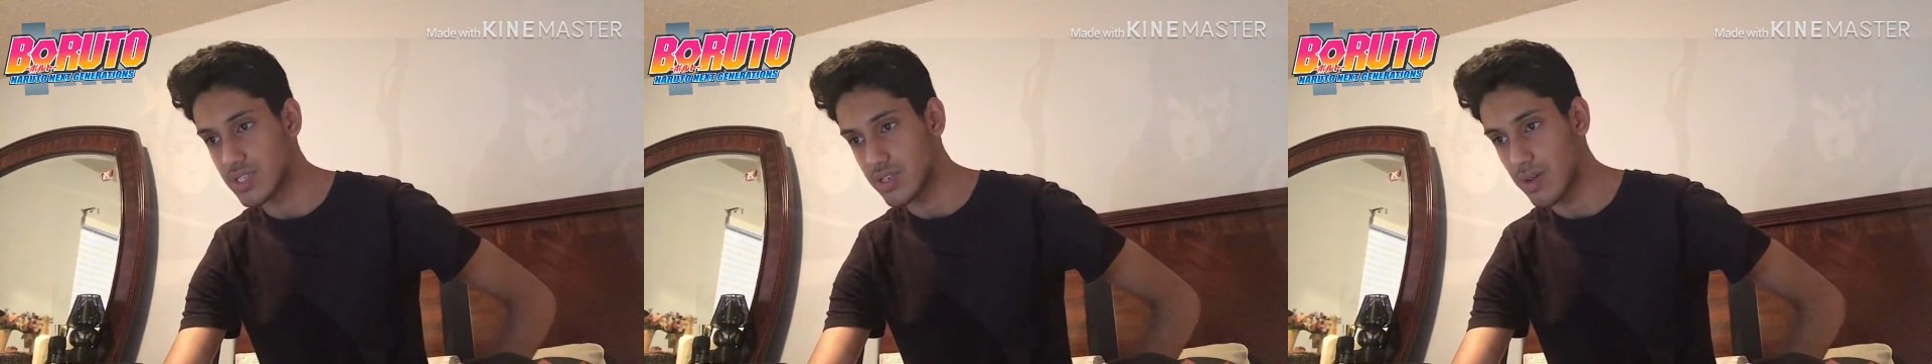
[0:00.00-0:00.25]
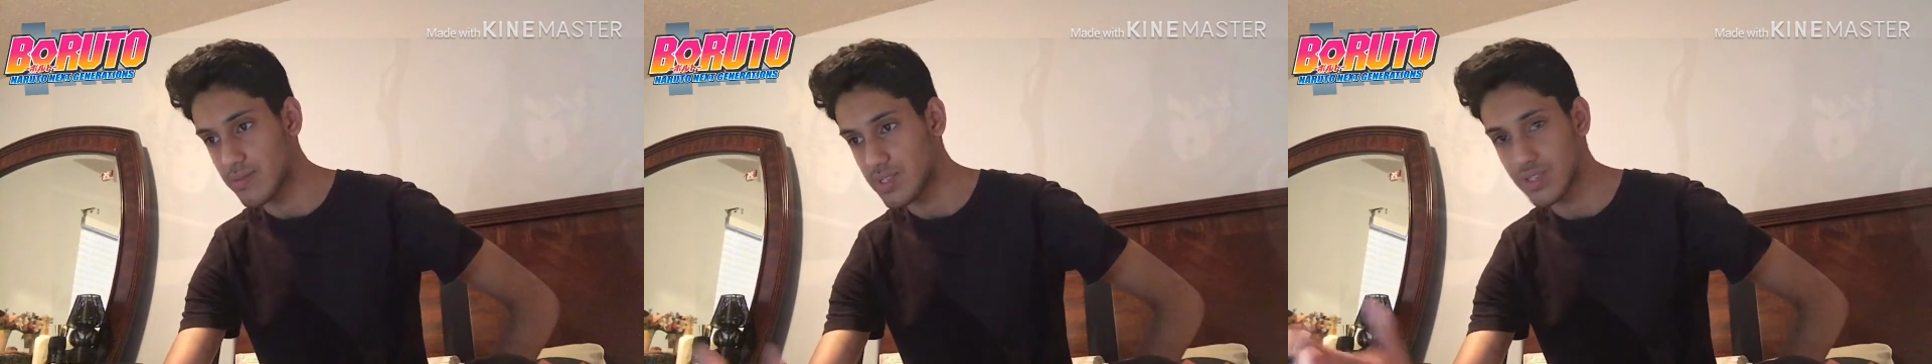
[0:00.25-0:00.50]
So
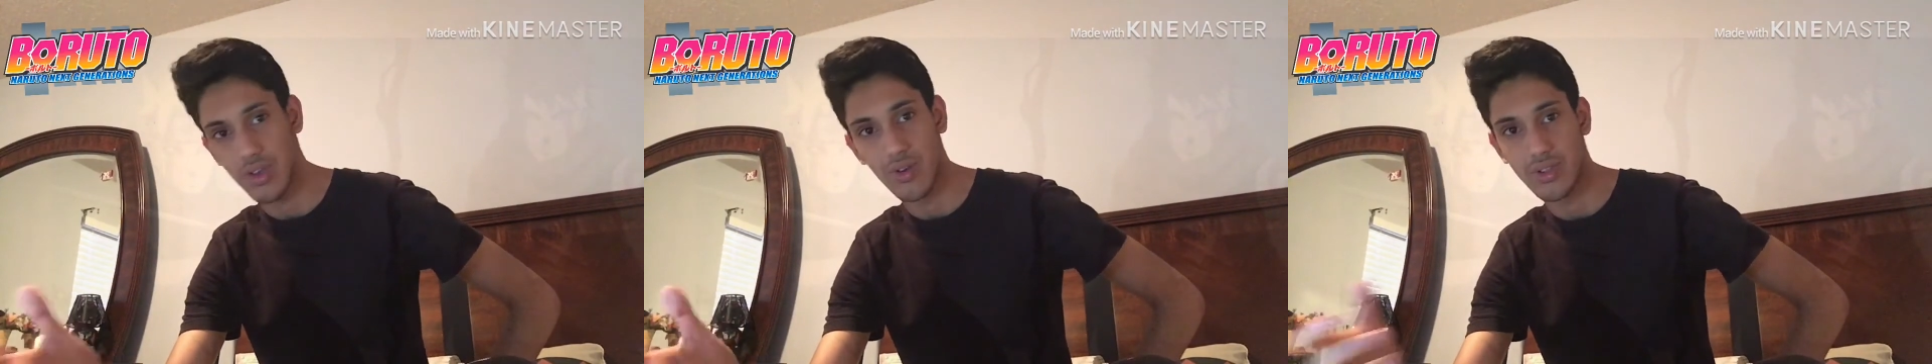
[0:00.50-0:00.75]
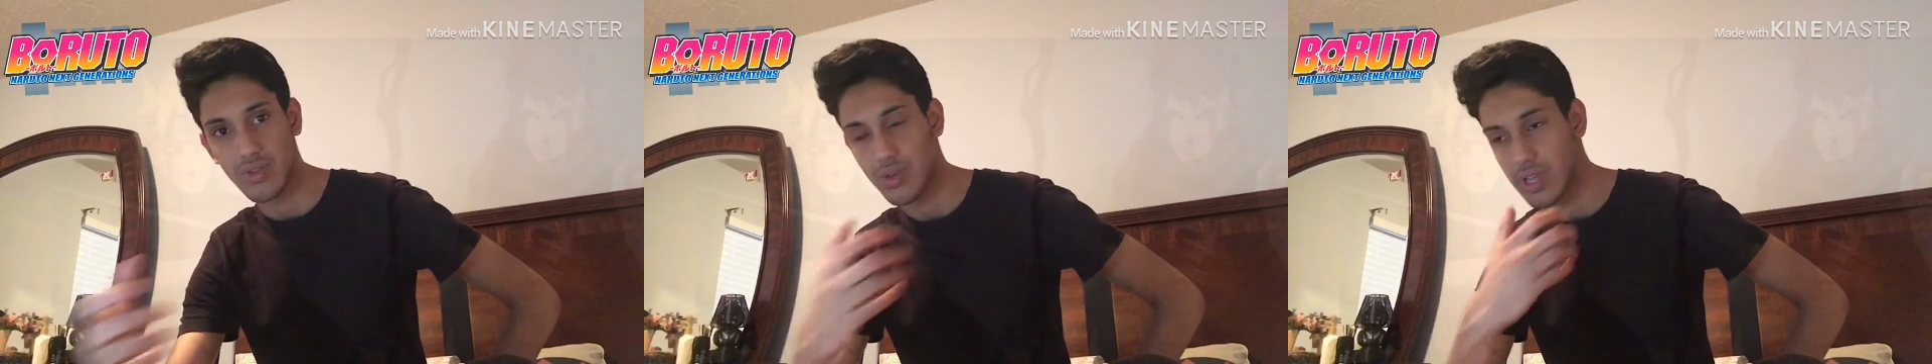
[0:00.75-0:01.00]
I'm just
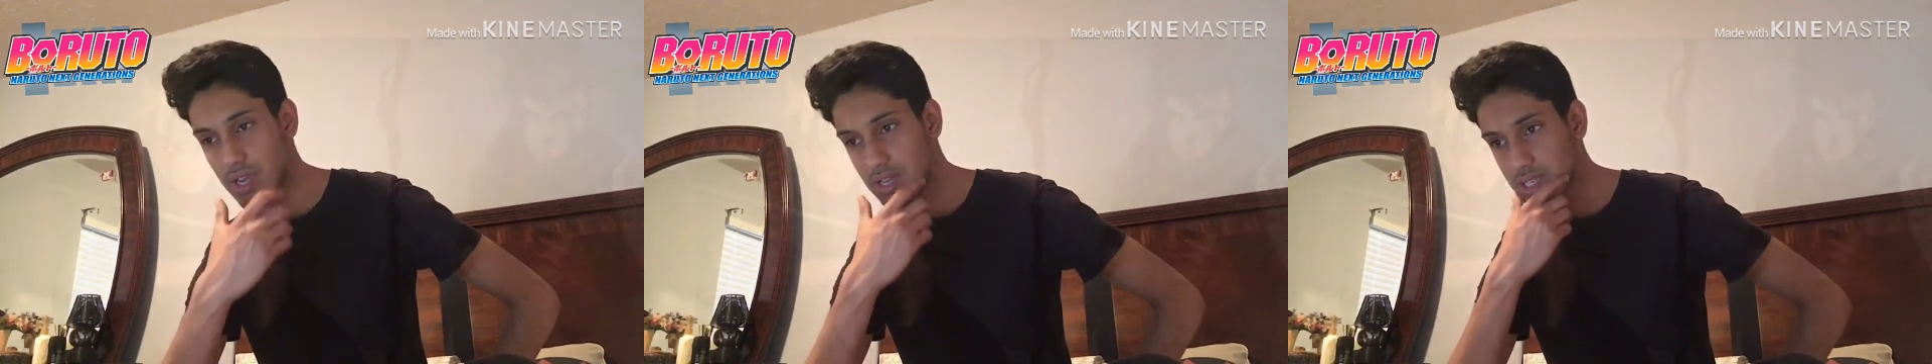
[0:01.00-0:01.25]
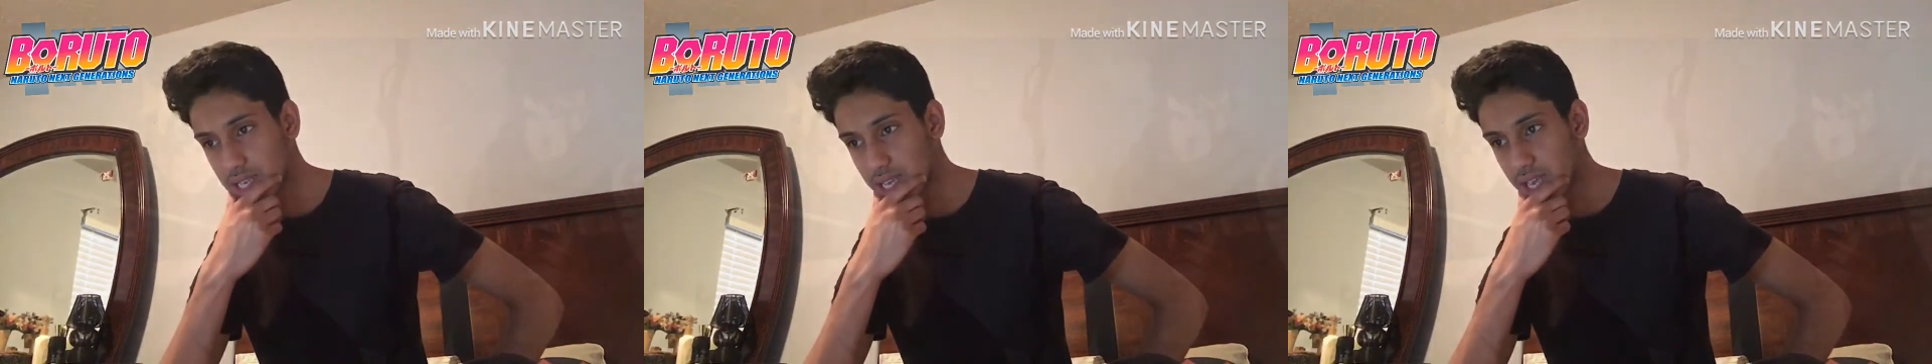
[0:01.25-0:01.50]
going through here
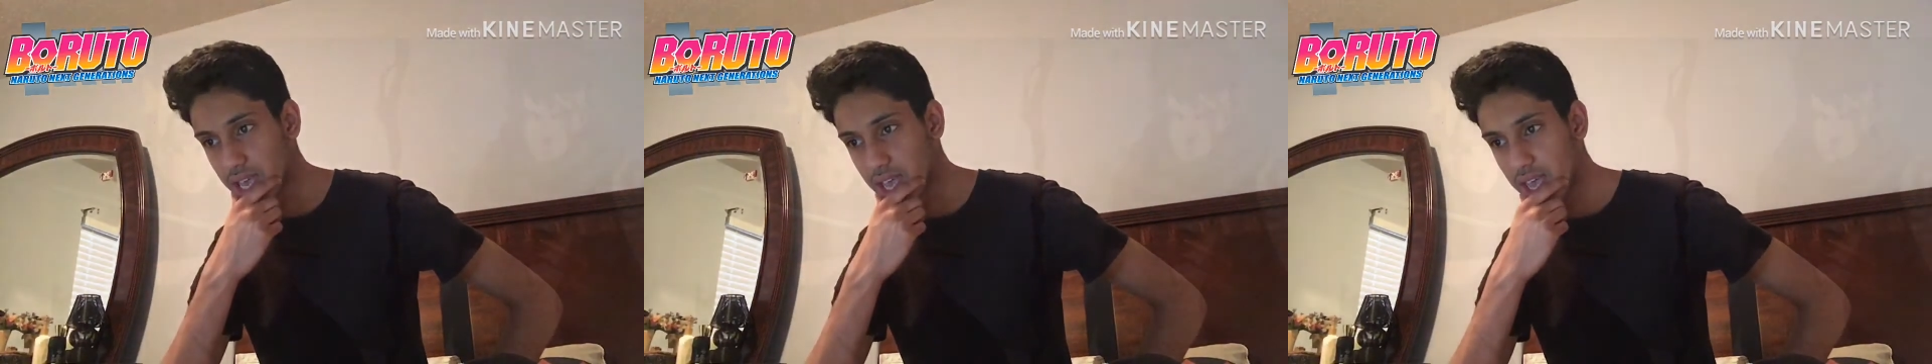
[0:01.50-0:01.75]
seeing